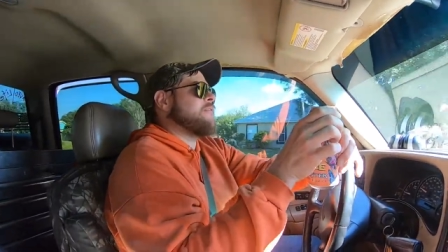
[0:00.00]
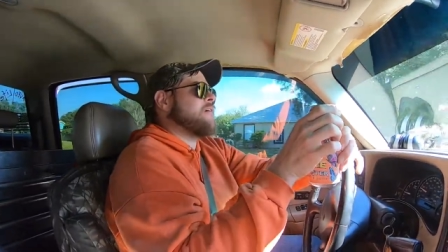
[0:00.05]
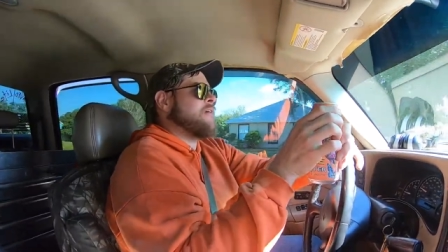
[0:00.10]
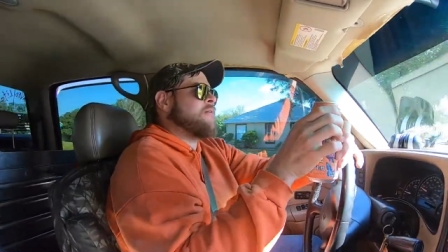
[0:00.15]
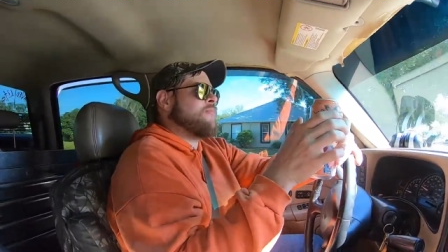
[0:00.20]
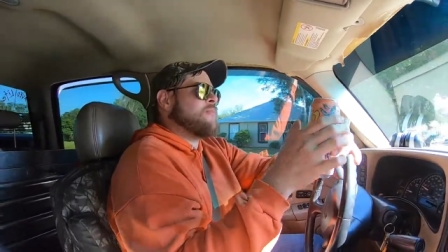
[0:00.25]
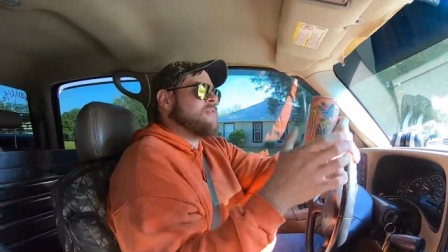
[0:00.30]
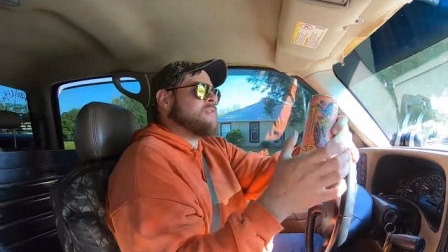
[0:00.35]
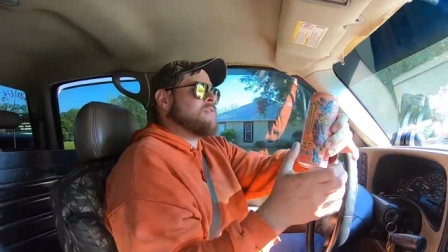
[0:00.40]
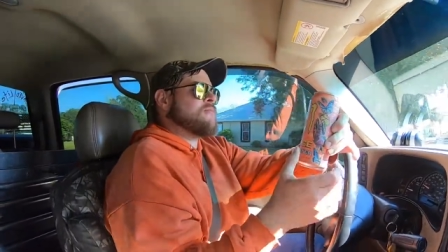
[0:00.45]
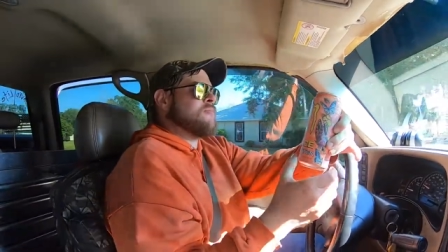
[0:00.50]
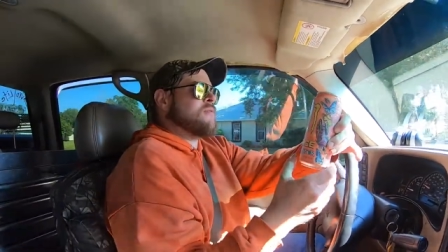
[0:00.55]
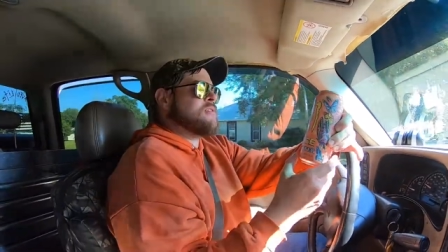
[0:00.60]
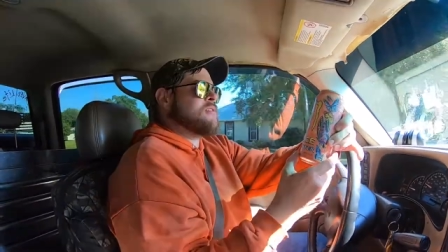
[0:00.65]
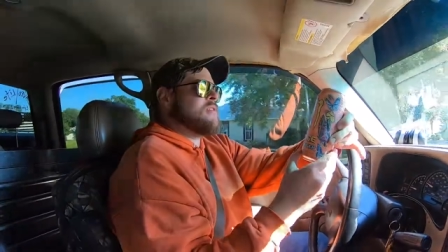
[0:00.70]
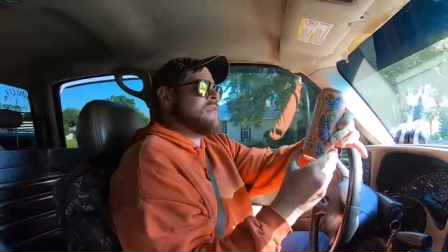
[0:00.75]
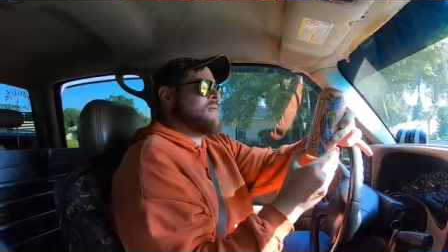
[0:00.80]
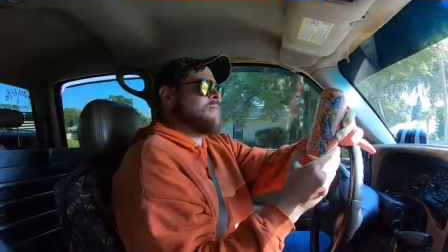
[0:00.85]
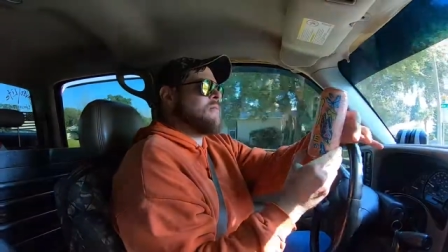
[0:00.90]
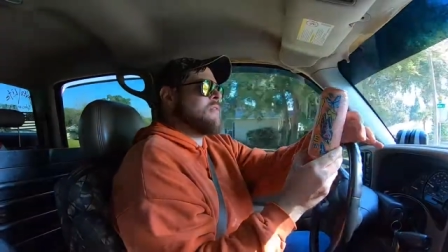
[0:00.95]
I know. What's, it
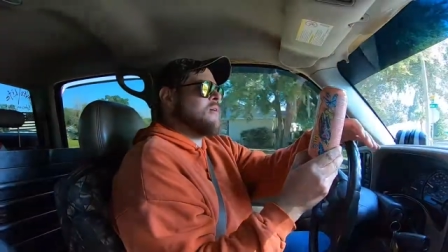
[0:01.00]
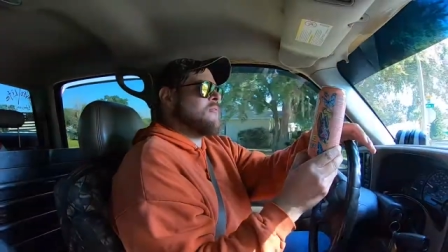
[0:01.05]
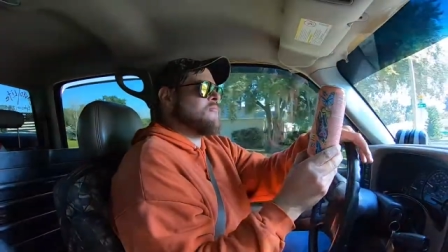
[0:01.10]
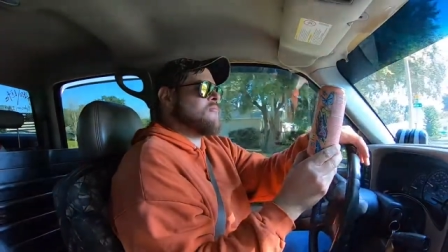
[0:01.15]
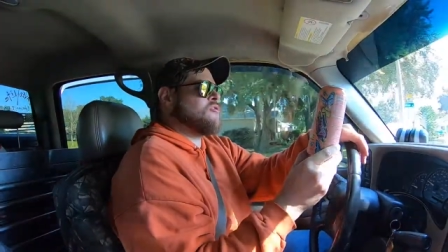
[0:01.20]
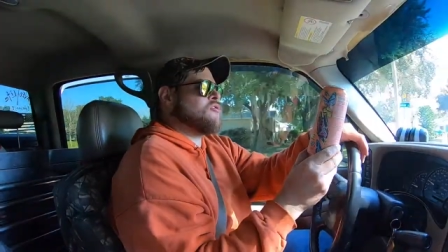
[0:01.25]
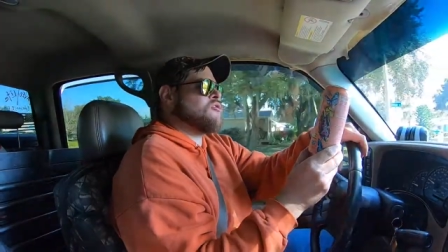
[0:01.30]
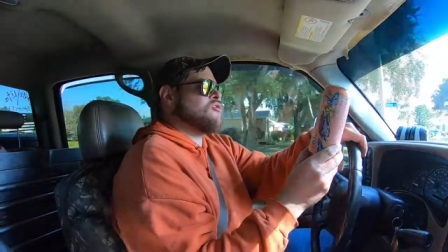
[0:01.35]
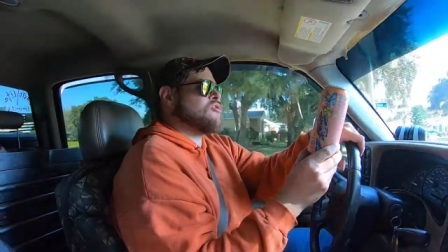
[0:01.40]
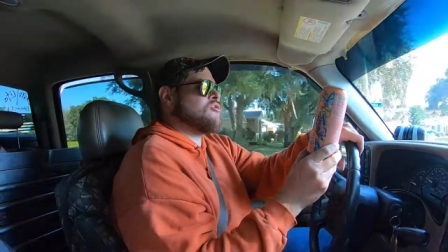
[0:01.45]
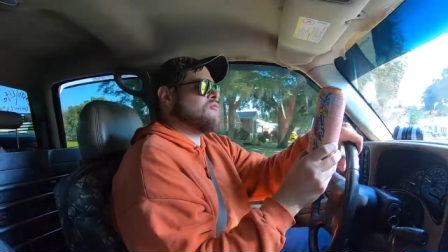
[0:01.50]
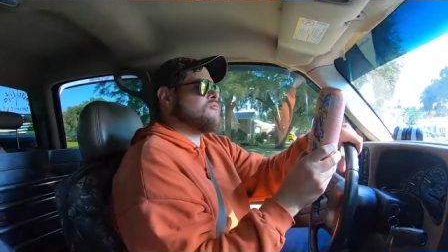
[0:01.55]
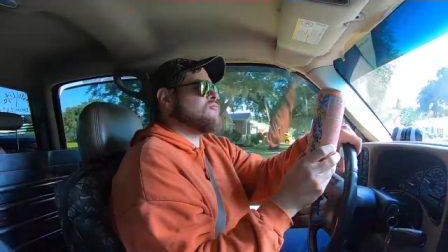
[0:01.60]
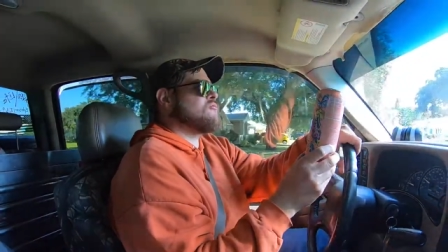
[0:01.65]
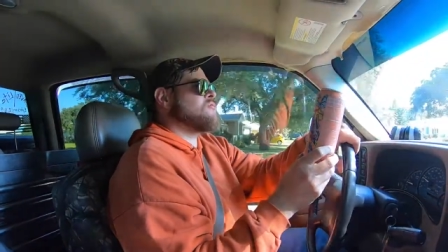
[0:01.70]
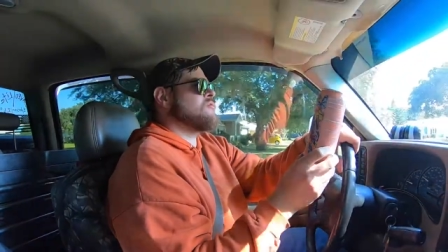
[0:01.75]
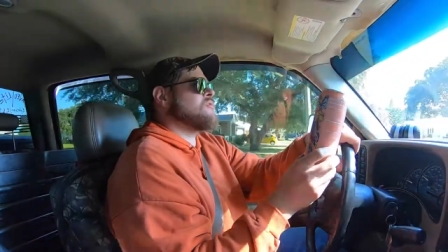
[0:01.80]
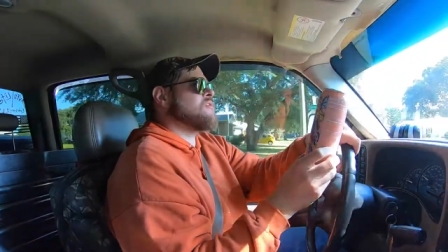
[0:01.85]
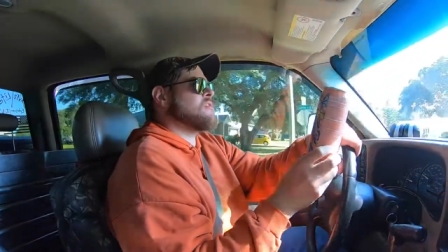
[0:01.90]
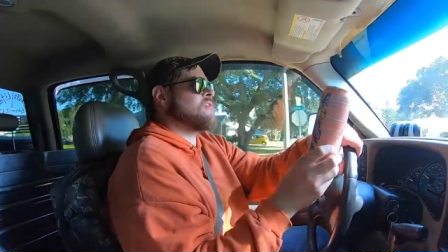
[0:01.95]
just, the name on that one?
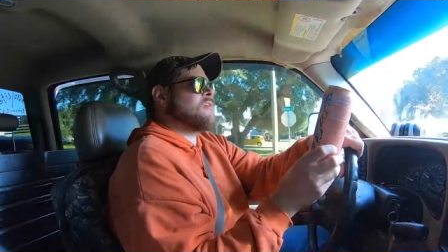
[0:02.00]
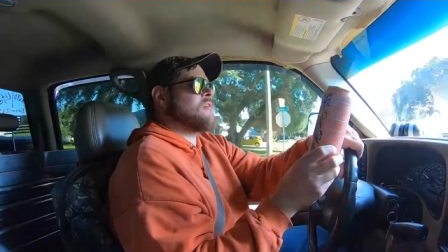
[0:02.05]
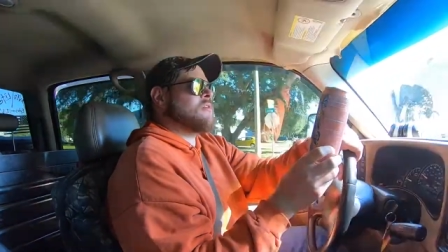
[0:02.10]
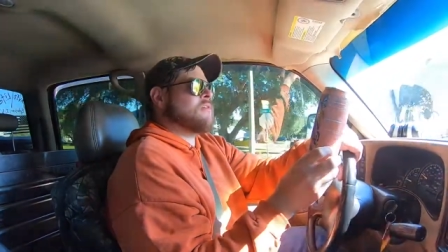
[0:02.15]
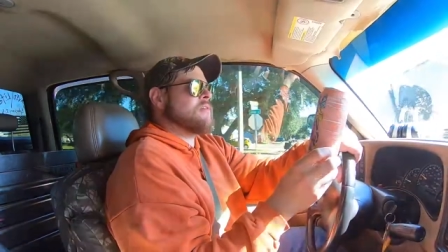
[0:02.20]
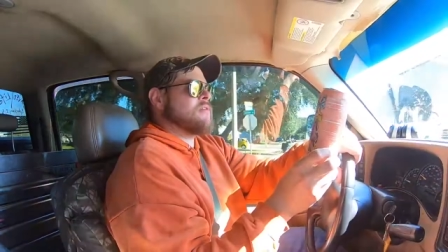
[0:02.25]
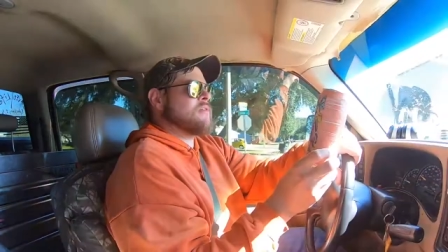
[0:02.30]
Juice.